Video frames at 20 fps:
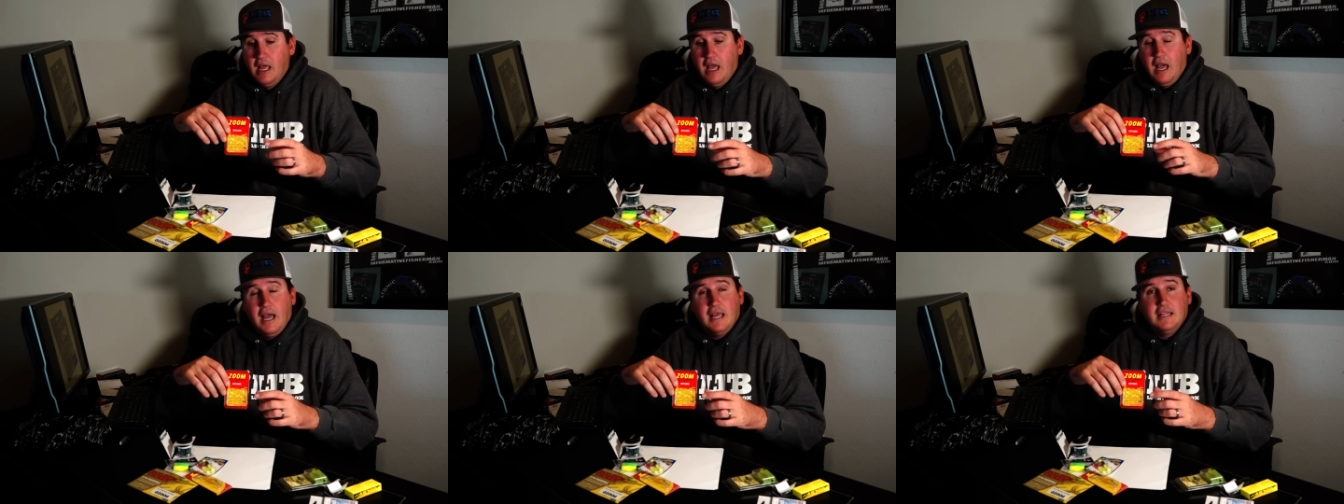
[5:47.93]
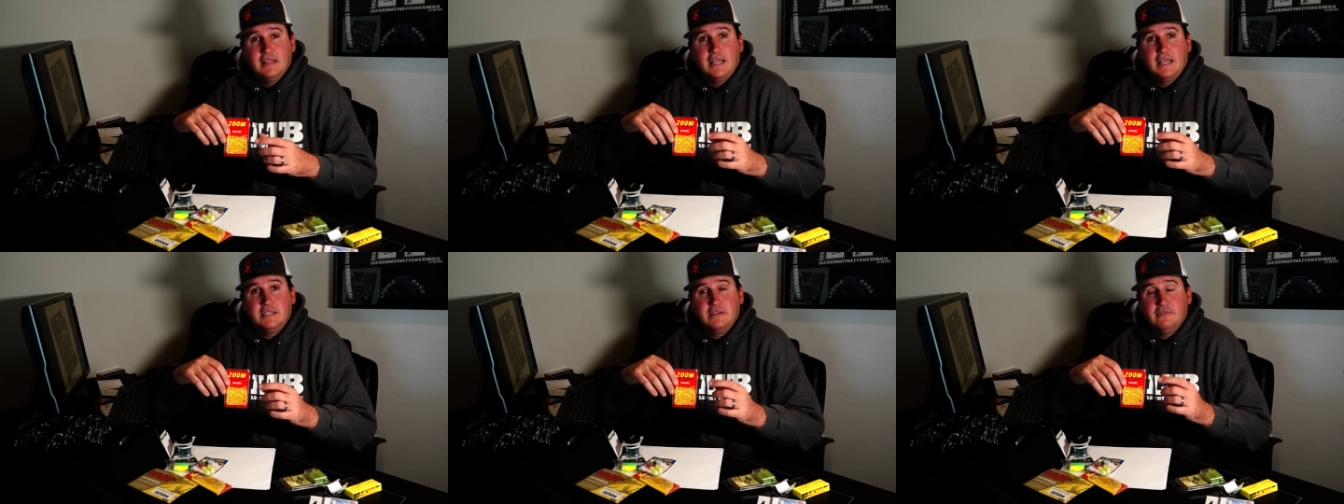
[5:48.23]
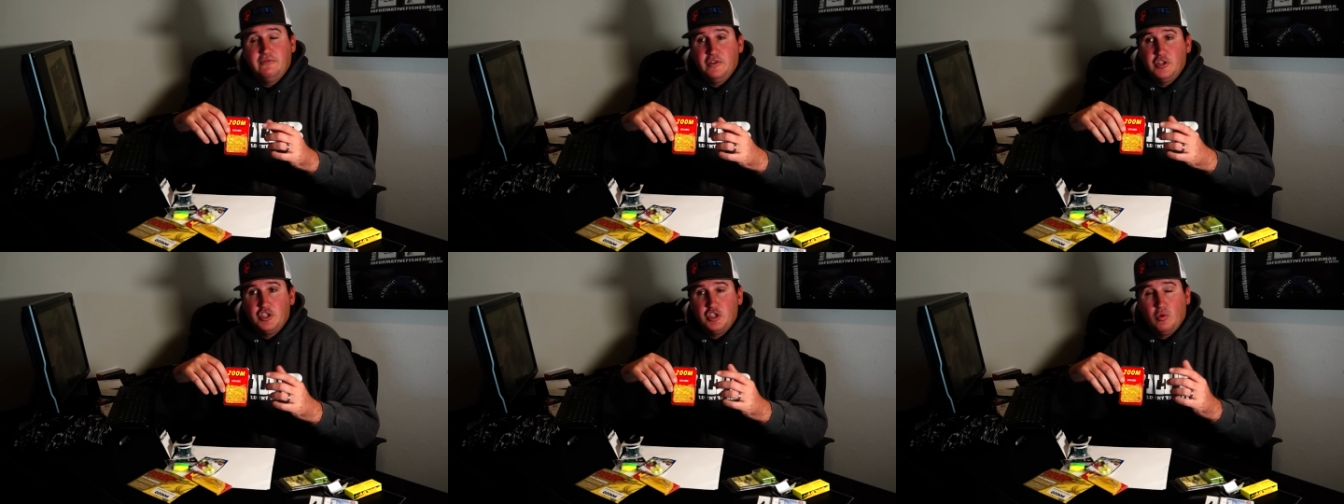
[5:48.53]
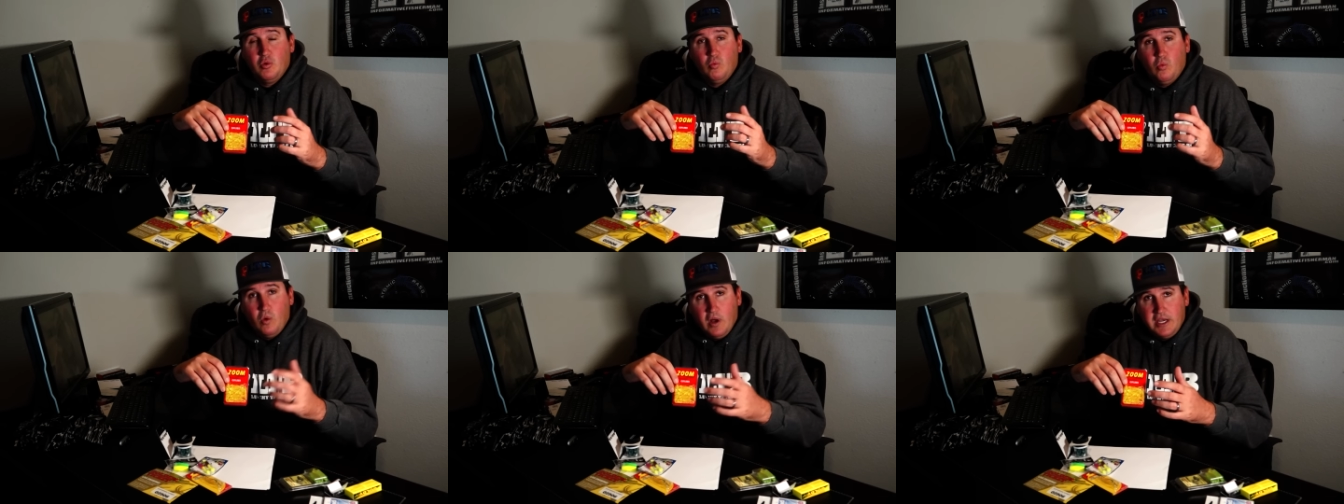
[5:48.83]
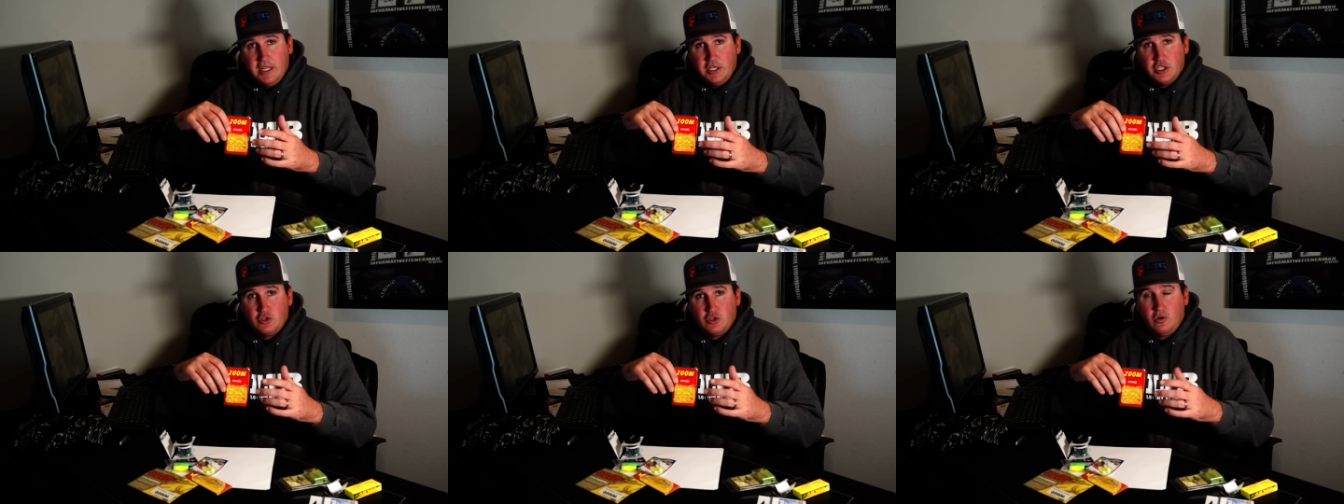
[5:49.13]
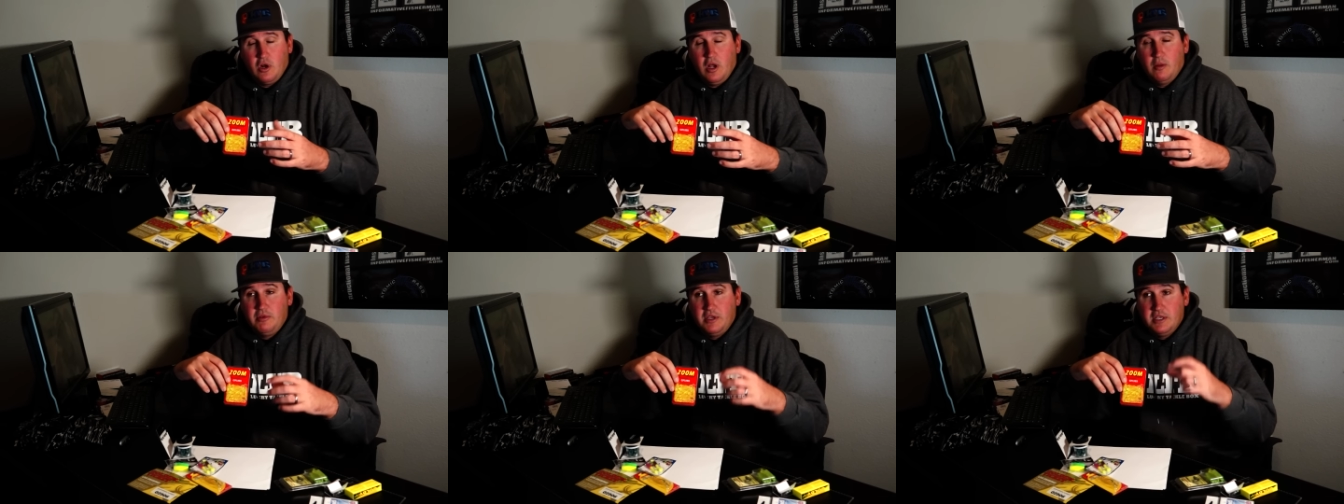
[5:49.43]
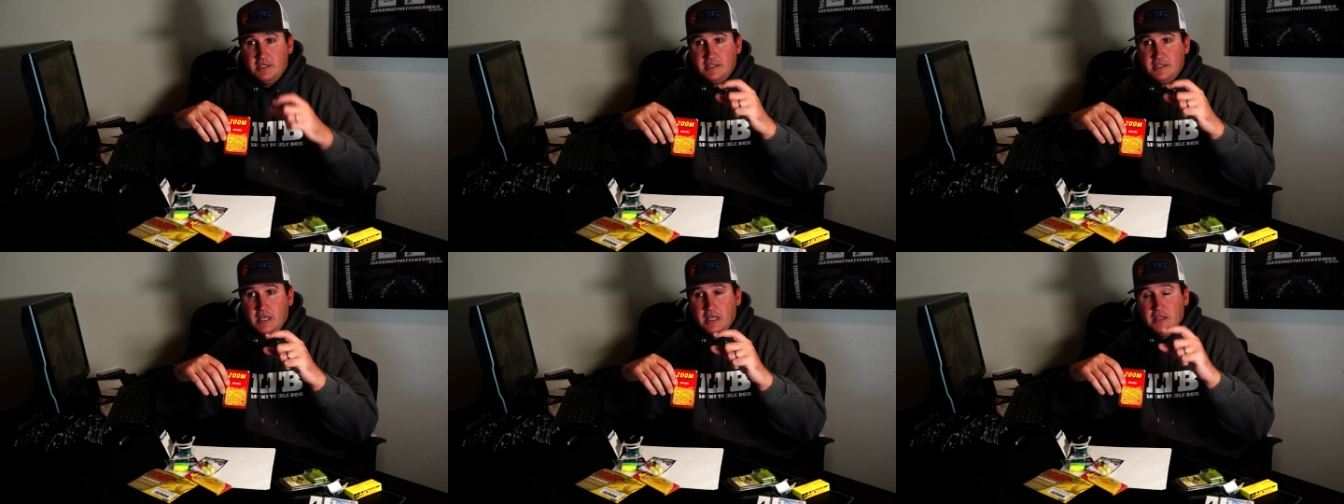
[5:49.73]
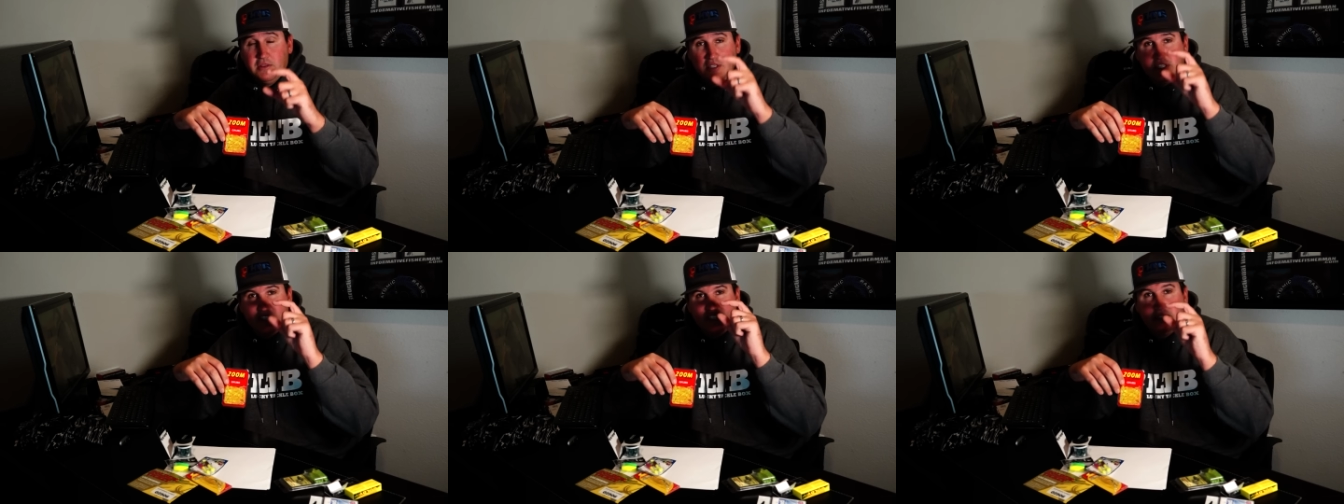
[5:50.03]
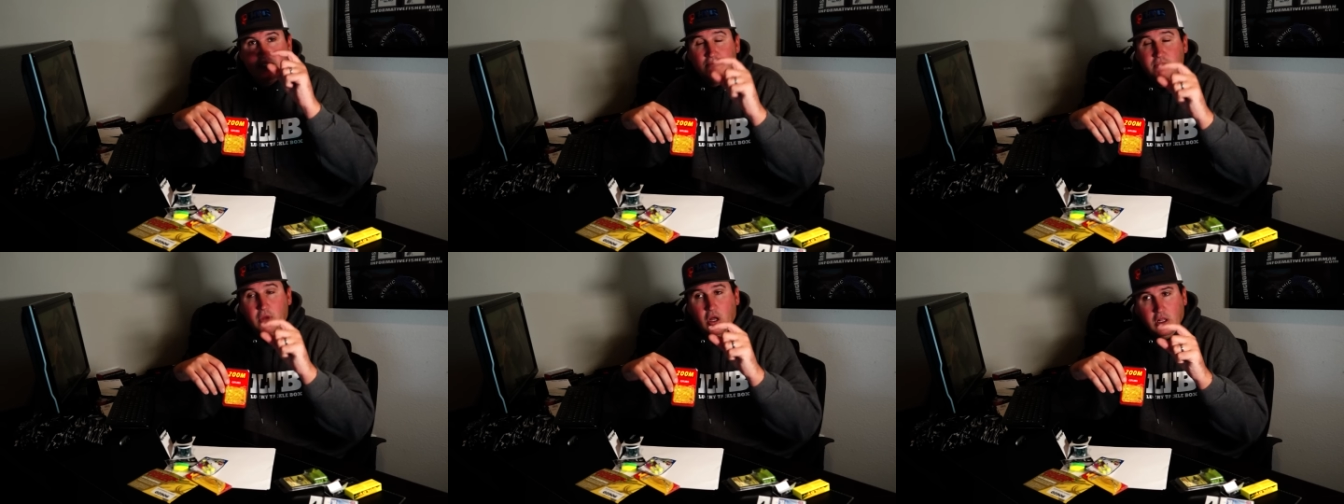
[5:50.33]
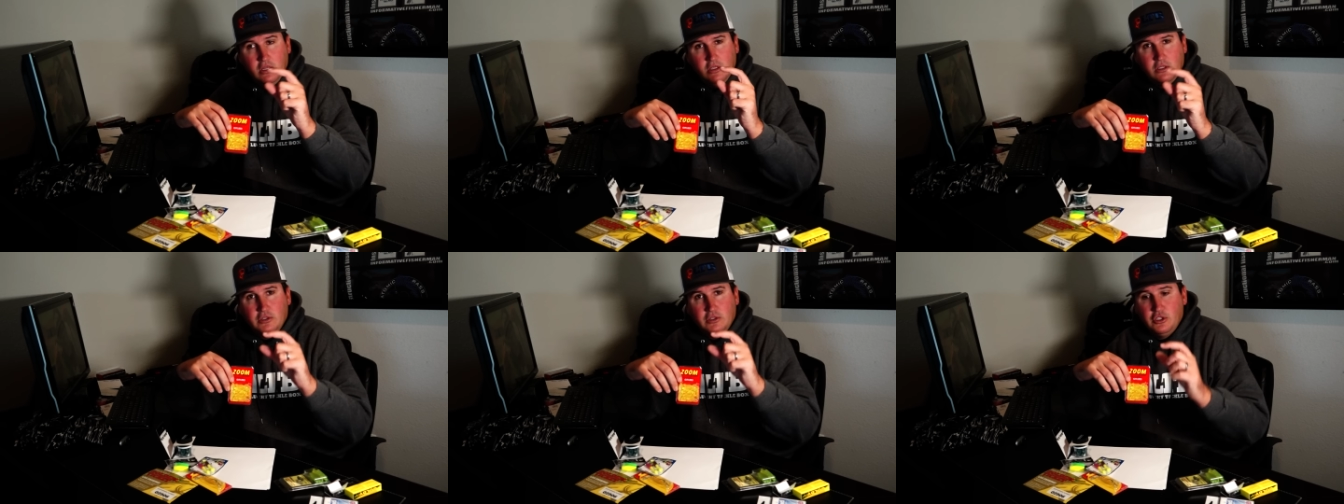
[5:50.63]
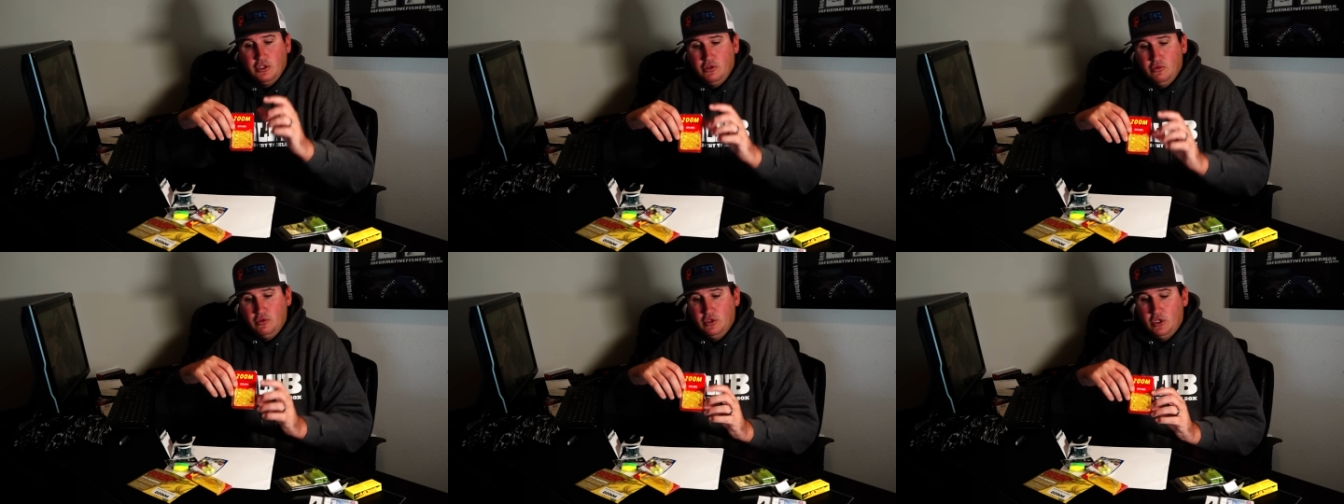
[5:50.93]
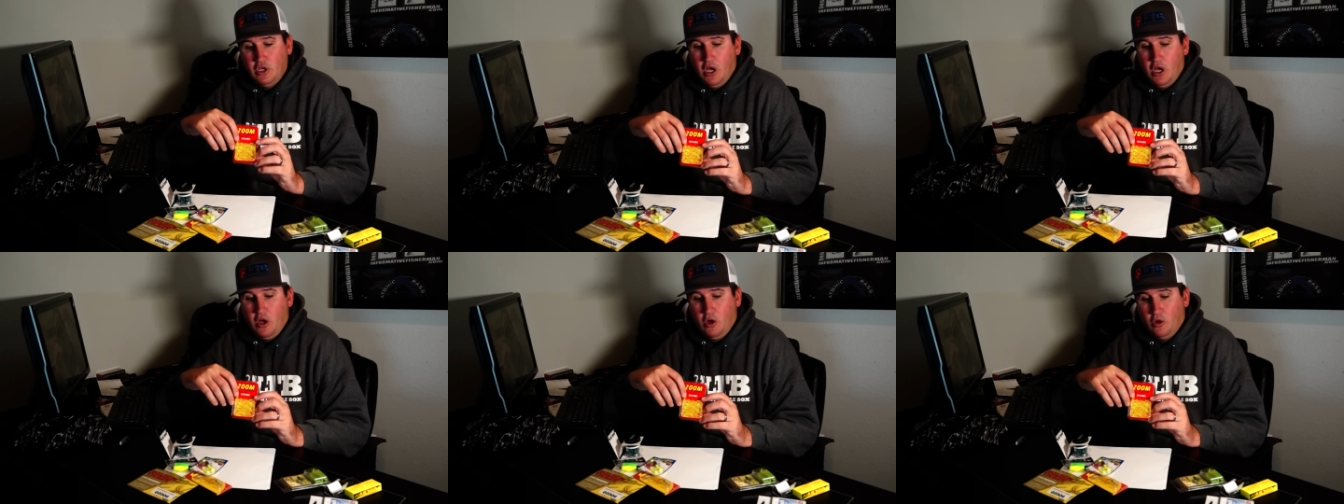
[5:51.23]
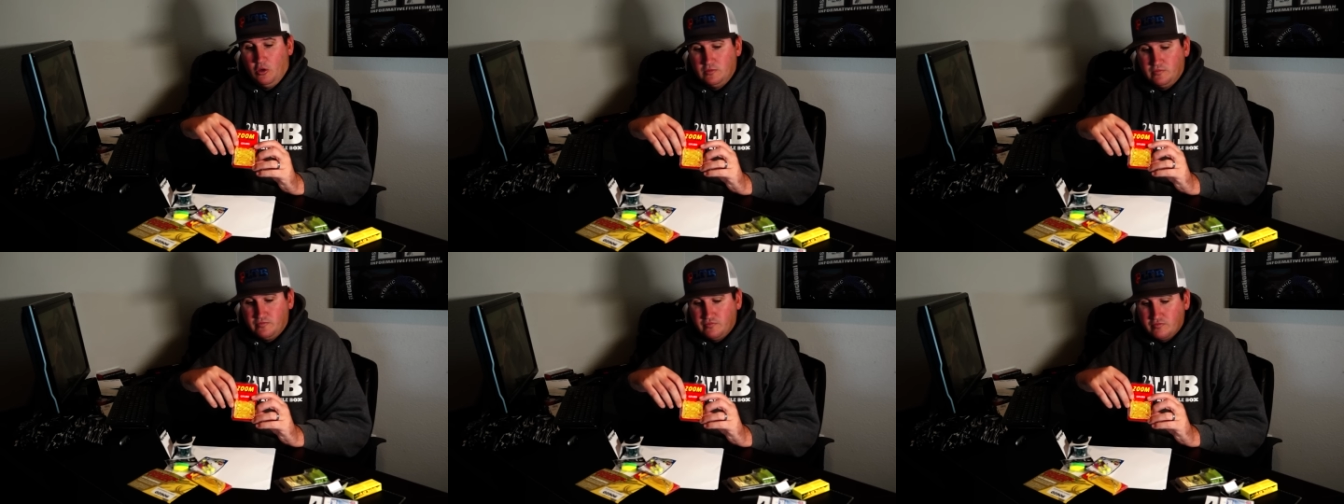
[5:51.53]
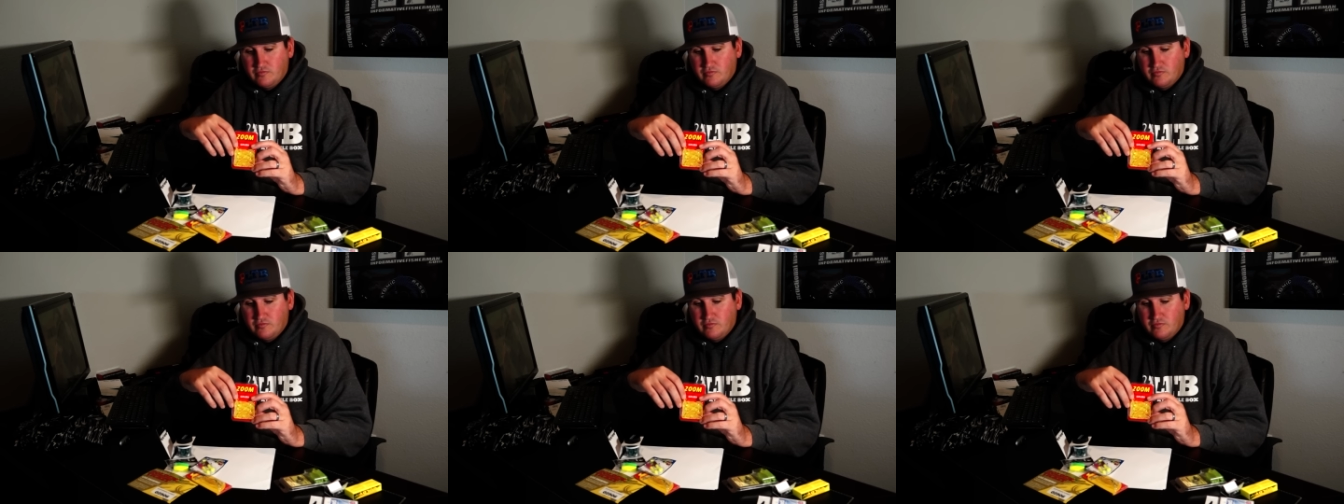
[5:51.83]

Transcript: I like to fish a one inch grub because the smaller you go